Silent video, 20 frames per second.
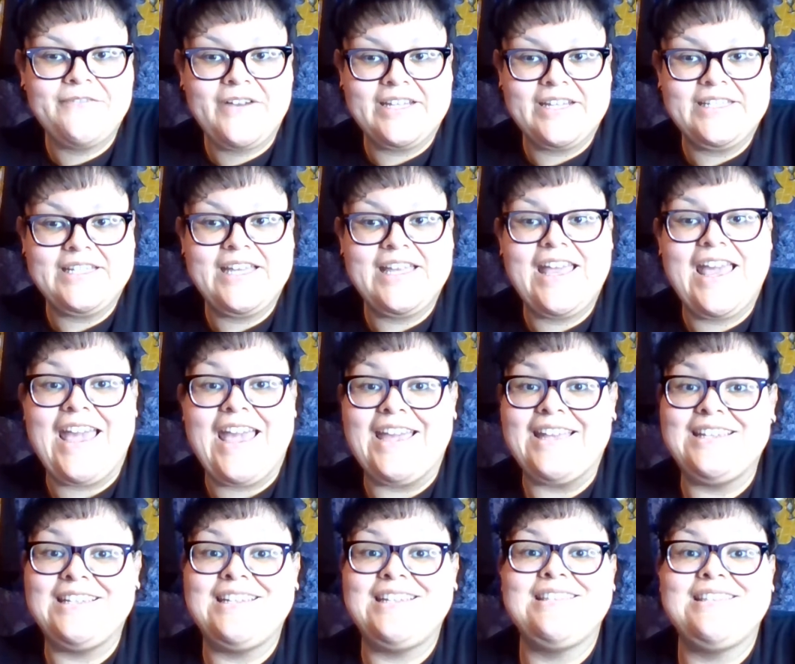finding
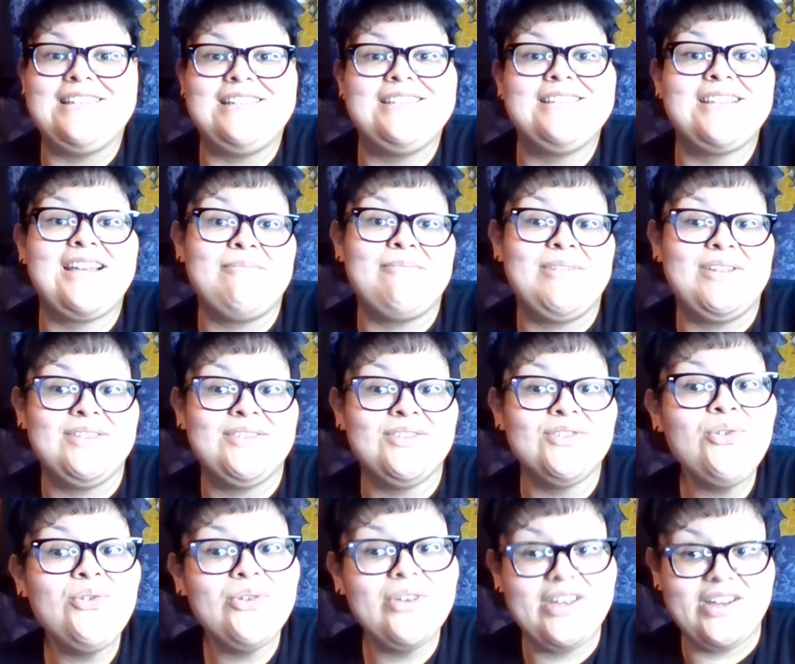any this coming
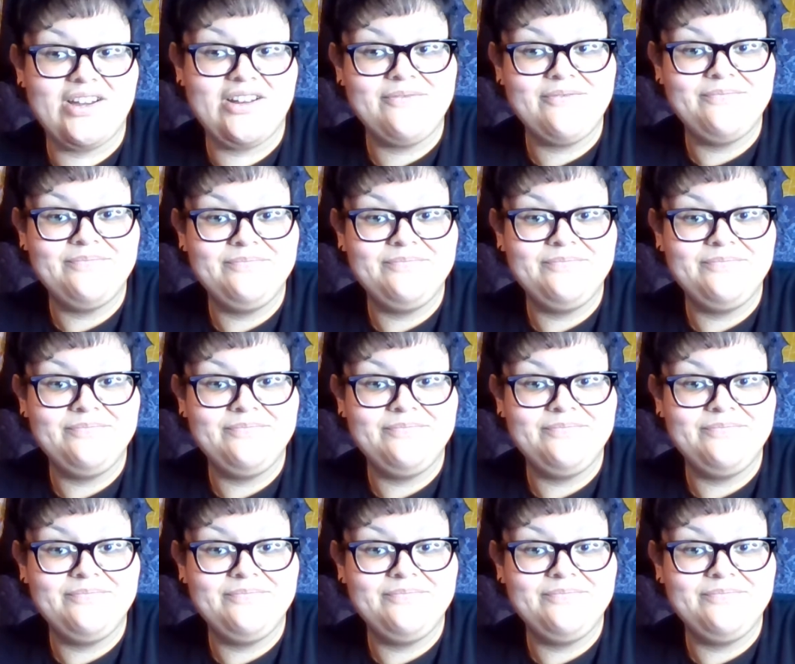school year.